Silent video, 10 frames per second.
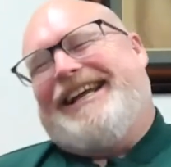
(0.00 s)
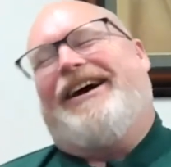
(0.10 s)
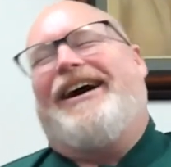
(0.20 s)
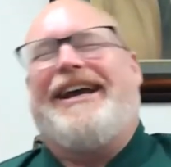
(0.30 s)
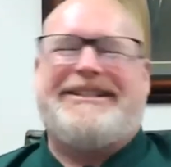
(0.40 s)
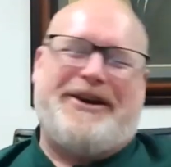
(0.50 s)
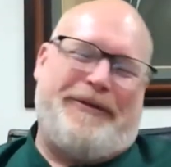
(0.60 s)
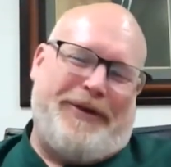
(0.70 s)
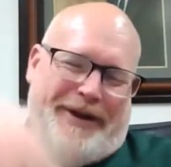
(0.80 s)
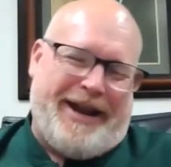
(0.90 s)
Yeah, he's
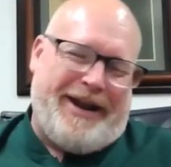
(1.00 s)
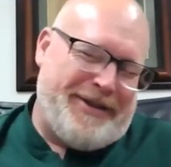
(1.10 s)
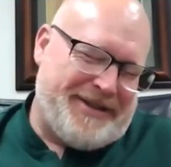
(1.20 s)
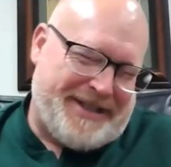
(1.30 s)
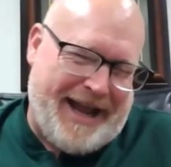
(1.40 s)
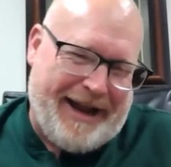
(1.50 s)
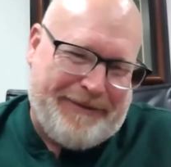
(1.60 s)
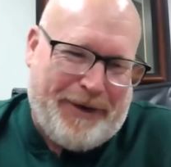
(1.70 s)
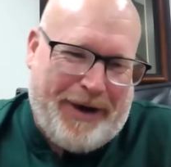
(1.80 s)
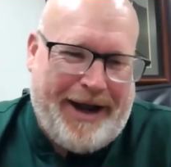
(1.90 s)
over on that other side
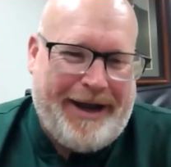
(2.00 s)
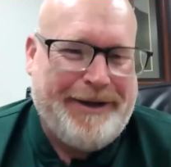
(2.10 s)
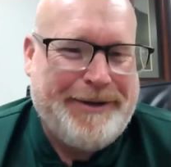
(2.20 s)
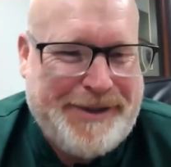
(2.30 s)
of Ohio,